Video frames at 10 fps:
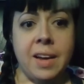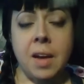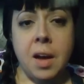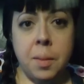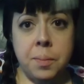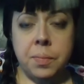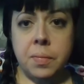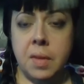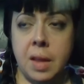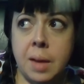um,
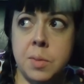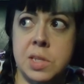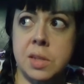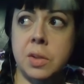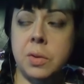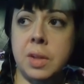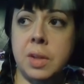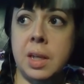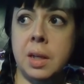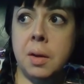
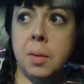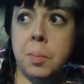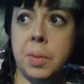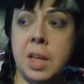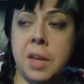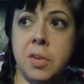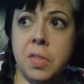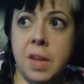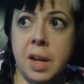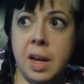absolutely. But the other
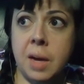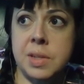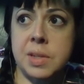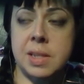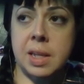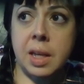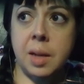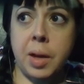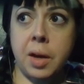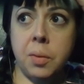thing I was thinking
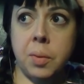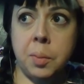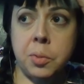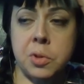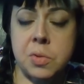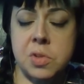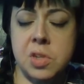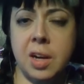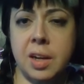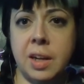about while Bruce was
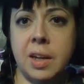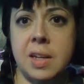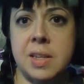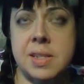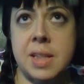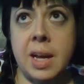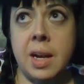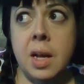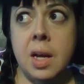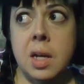talking is
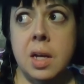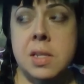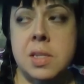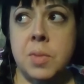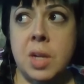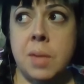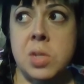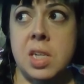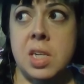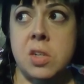that
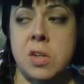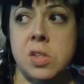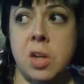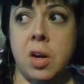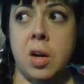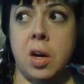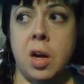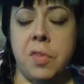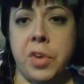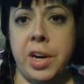sometimes teachers are
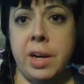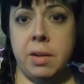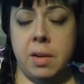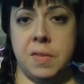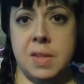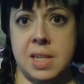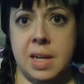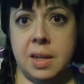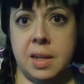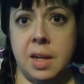afraid of the
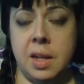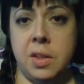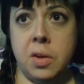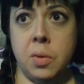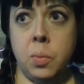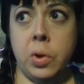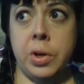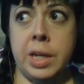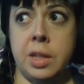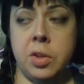tech and they're
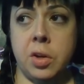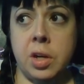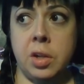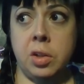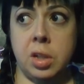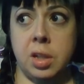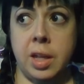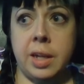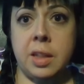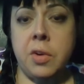worried that they're going to look
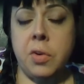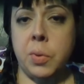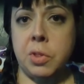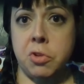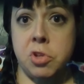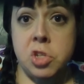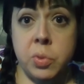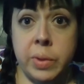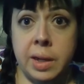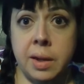like they don't know what they're
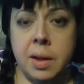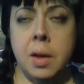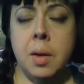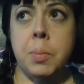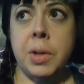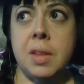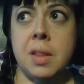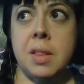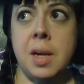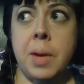doing. But the
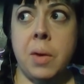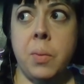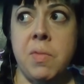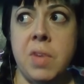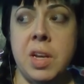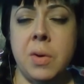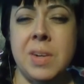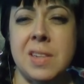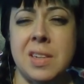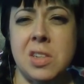thing about WeVideo
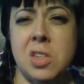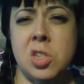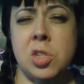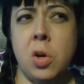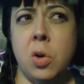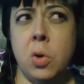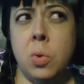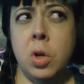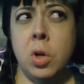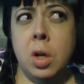is that it's
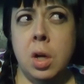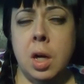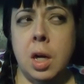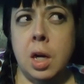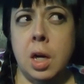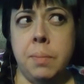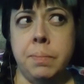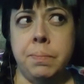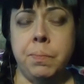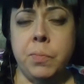so
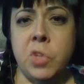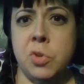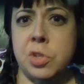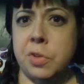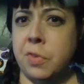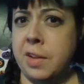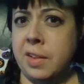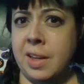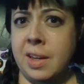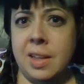um, user
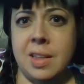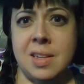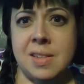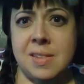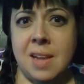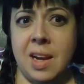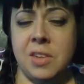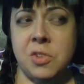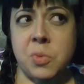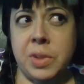friendly and the design
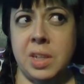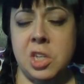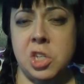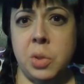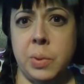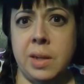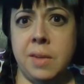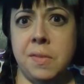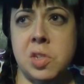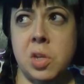is really
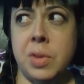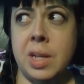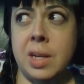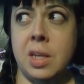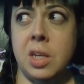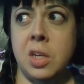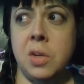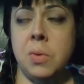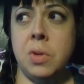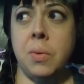intuitive so that
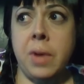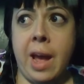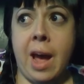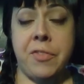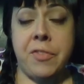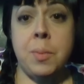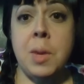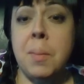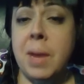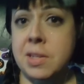you don't have to
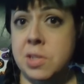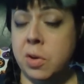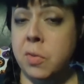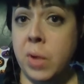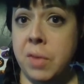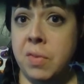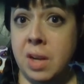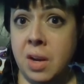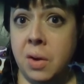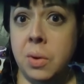be a master of
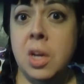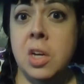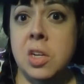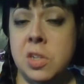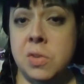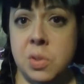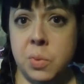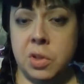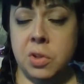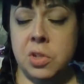WeVideo to use it
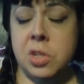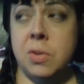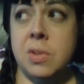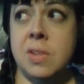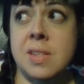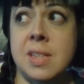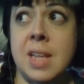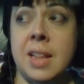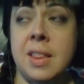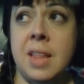with your students,
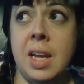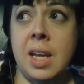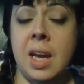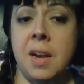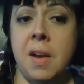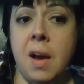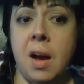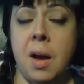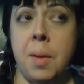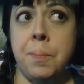that they can
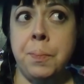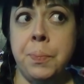um,